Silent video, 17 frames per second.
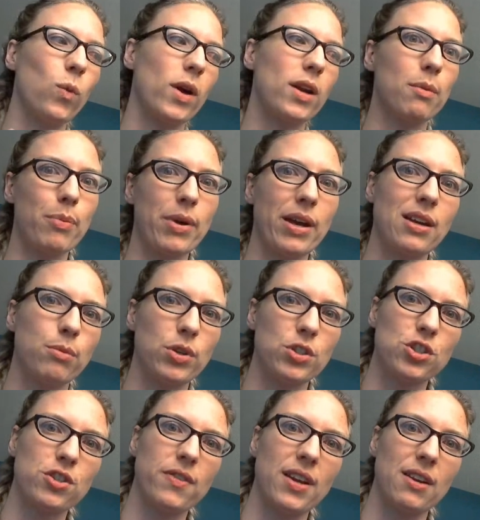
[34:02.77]
want to paint a
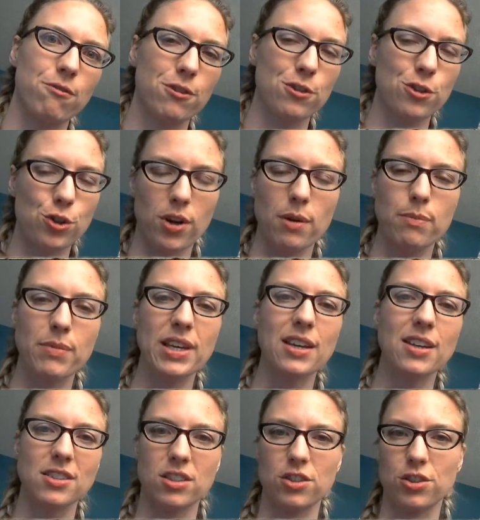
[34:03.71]
bunch of infantry
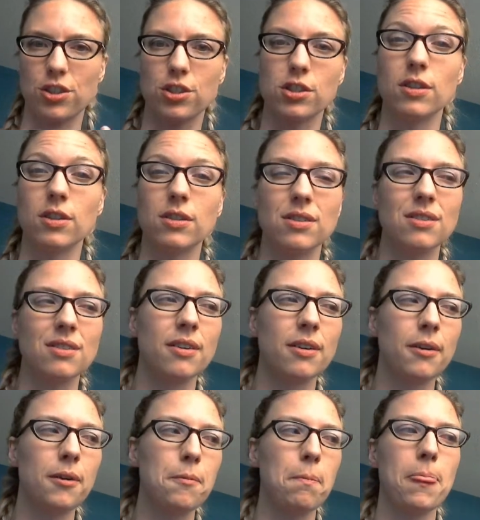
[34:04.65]
because there's a certain
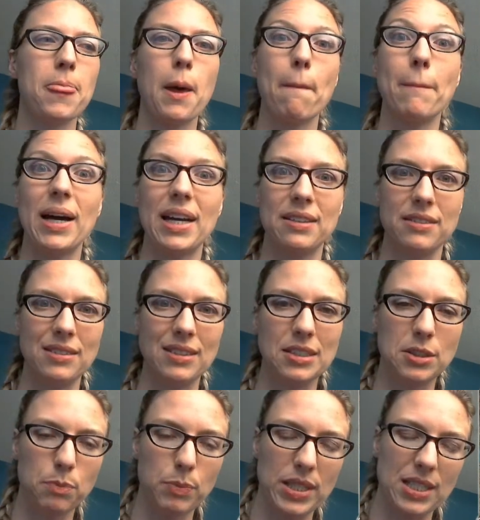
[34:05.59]

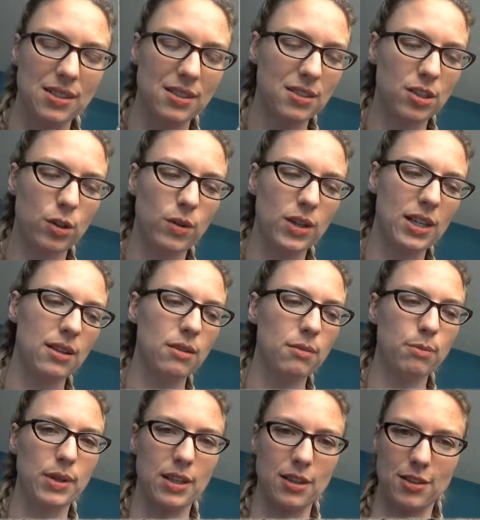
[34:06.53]
mindless piece to it,
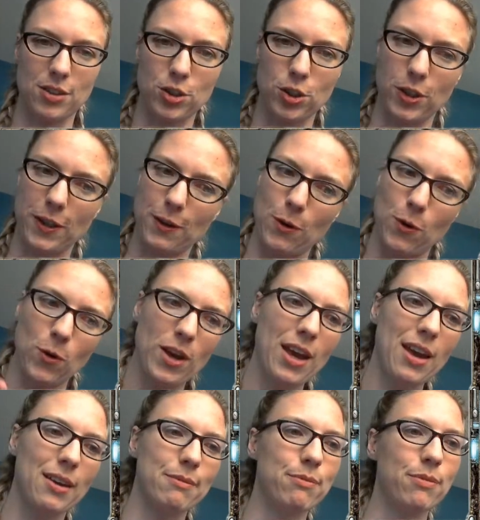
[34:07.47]
because you're like,
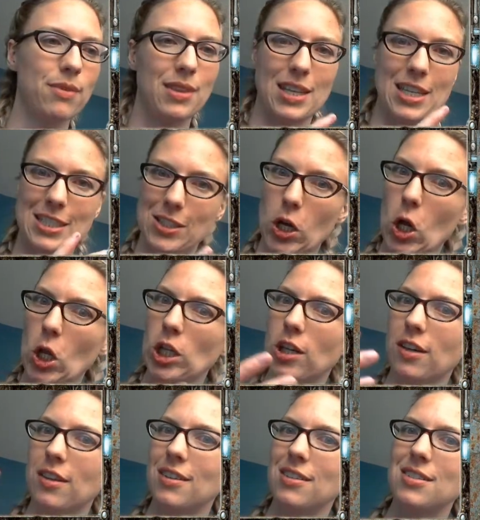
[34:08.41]
okay, these all
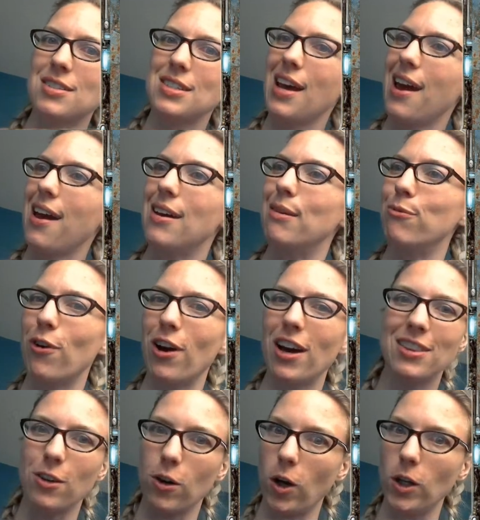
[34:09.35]
look the same,
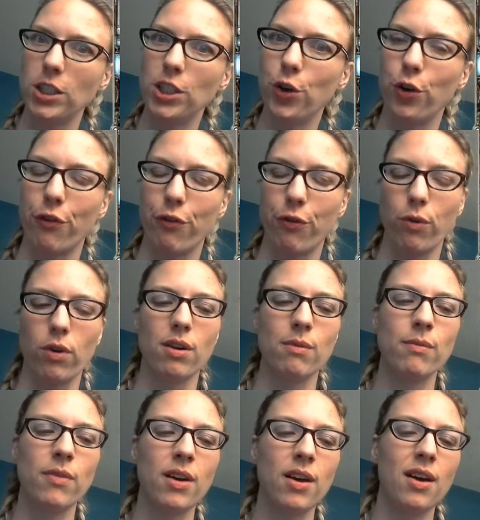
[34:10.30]
right? They're all in
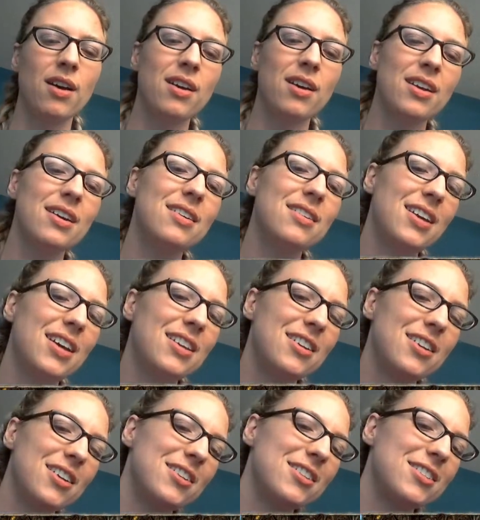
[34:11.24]
uniform. And
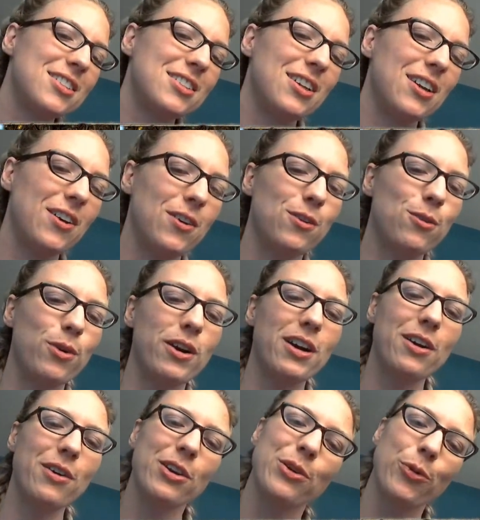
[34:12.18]
then there's, you know,
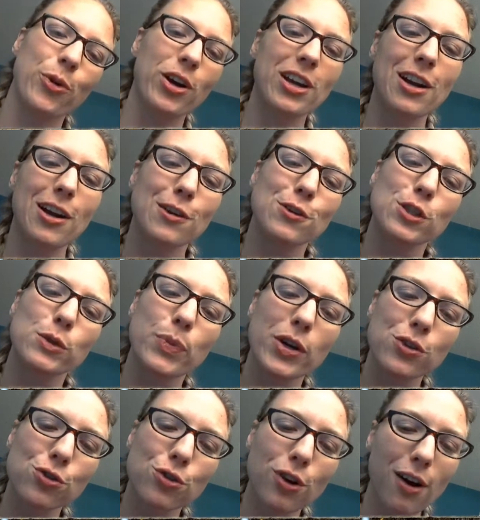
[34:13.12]
where you're working on your
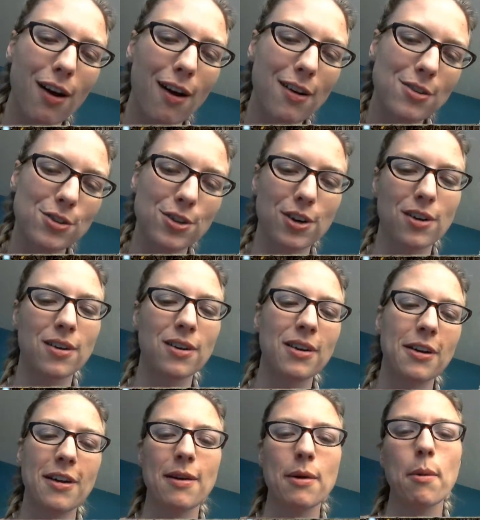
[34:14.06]
special character.
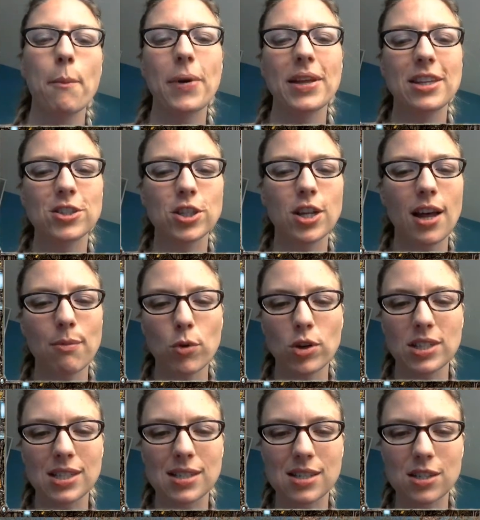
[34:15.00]
But there's a lot
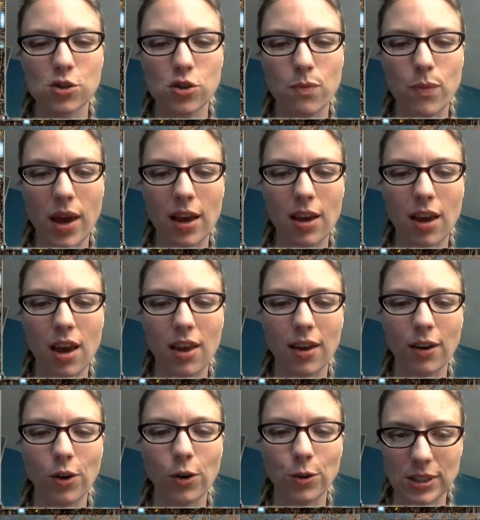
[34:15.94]
more decision making
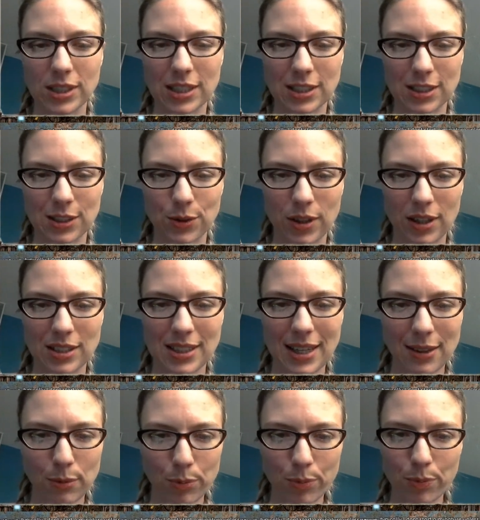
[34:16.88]
that goes into it, because
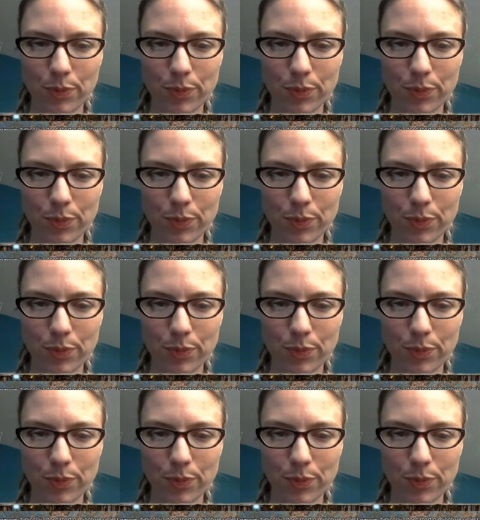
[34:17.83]
I'm